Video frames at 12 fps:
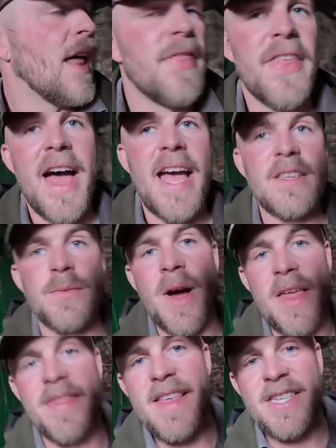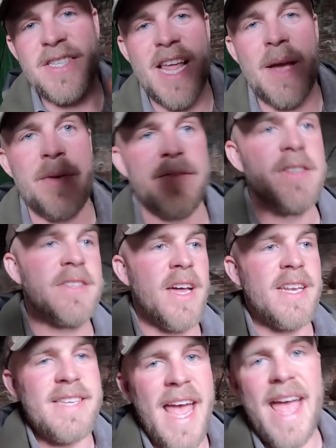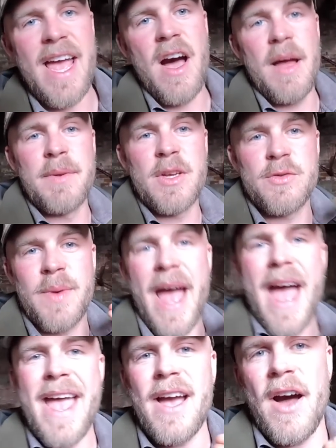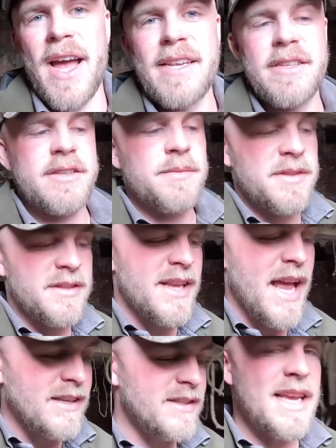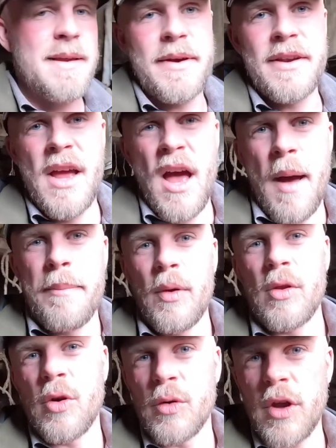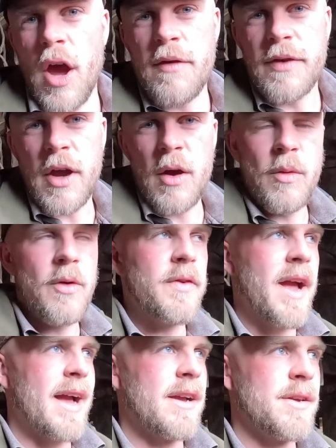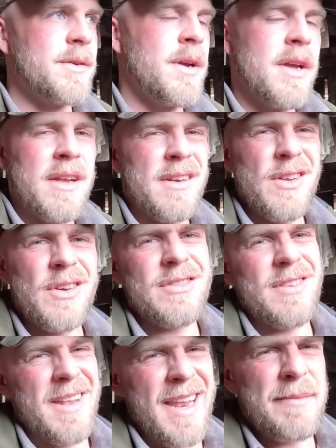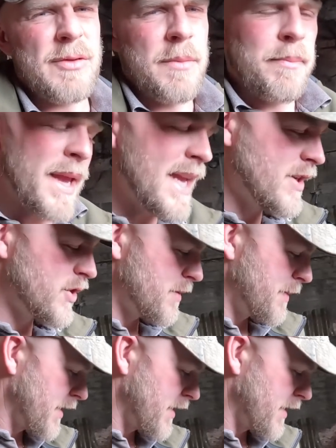And that is why this year we've decided to AI, because we're AI into some sex semen, a bull called Overcoat Wolfgang, who looks an absolute peach, to be